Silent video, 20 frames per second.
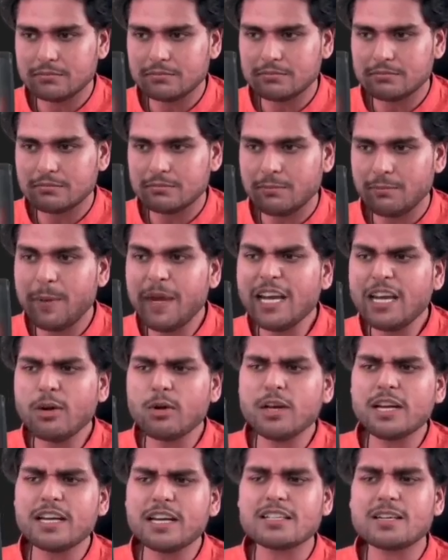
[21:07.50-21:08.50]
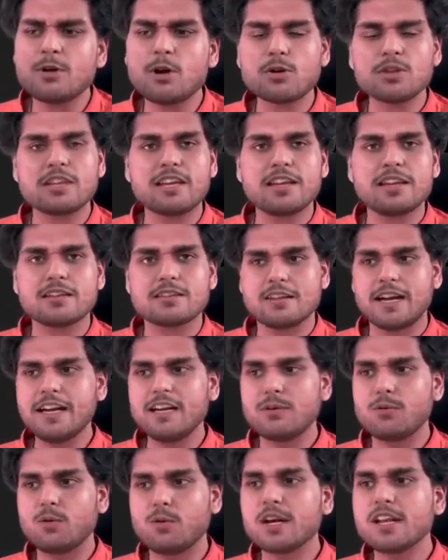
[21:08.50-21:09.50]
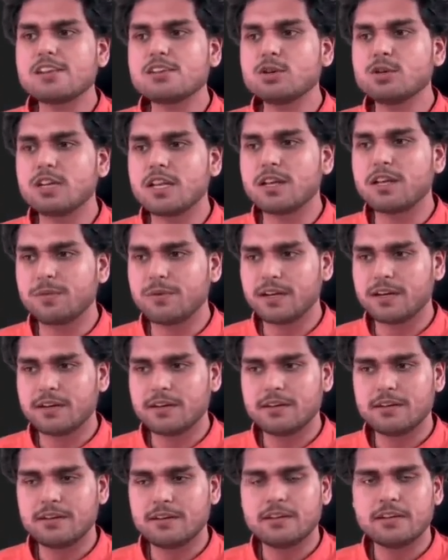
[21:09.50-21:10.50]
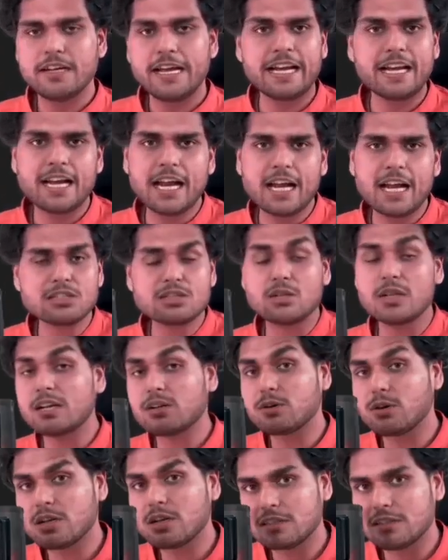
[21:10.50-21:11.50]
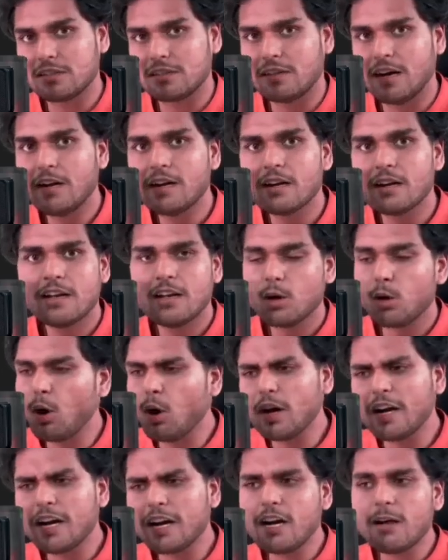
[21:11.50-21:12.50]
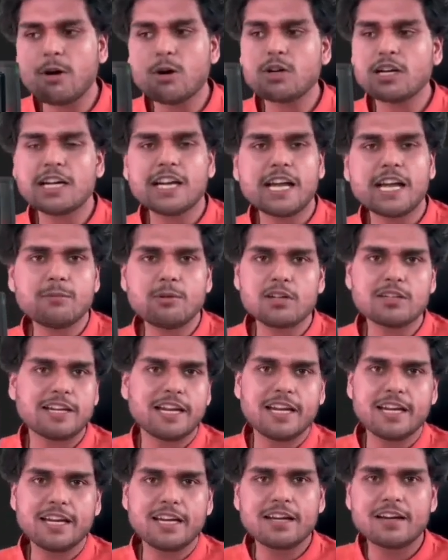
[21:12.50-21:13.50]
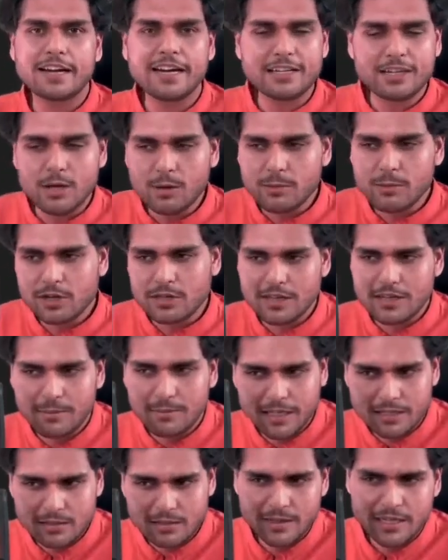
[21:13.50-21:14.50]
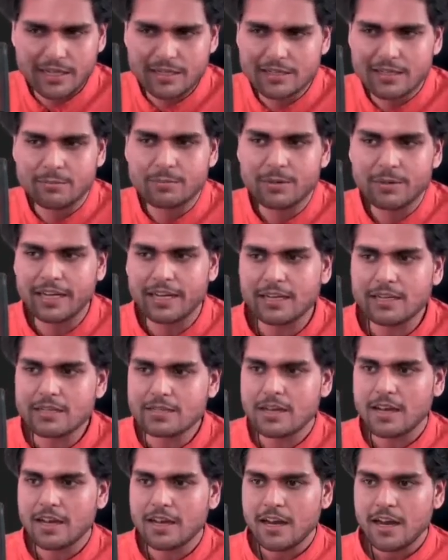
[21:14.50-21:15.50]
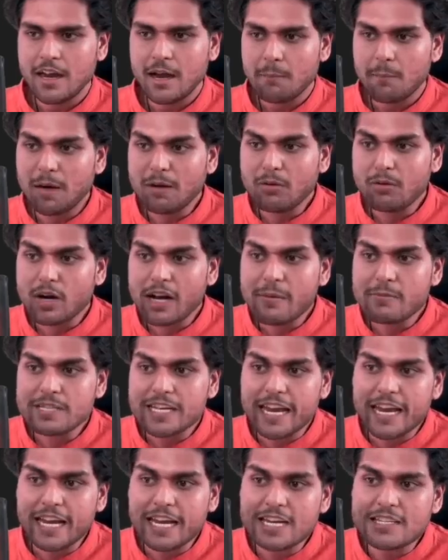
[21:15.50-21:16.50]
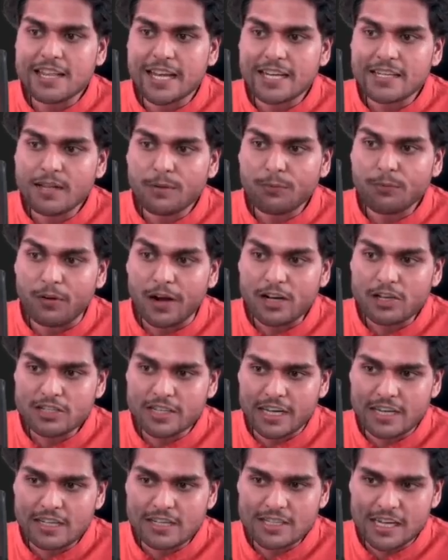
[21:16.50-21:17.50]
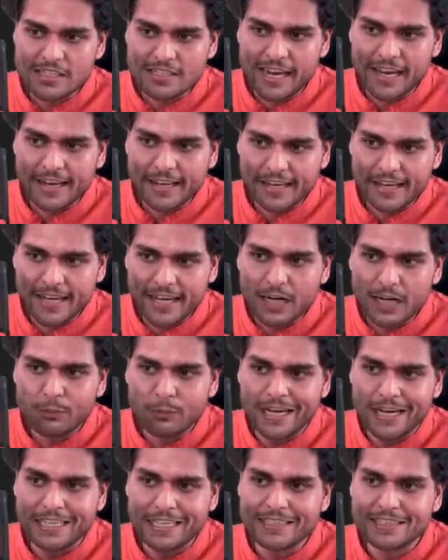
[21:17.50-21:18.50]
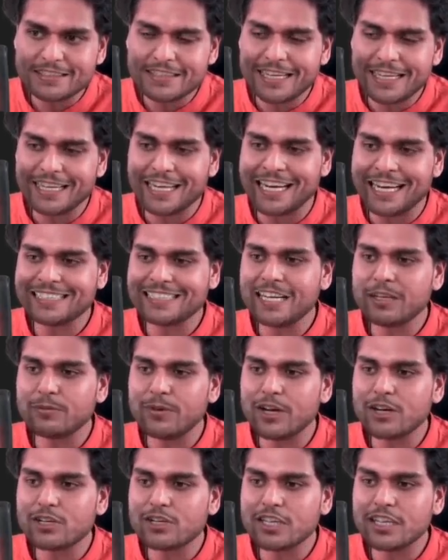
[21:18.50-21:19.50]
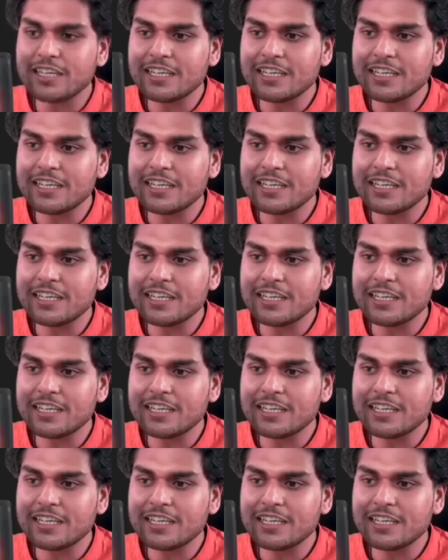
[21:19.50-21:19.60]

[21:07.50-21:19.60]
Be curious about things, right? What is UTF-8? I can ask you that question, right? Go read about it. I'm not telling it right now because I'm explaining something else. But what I'm saying is there is a function just like read file. This is an async function.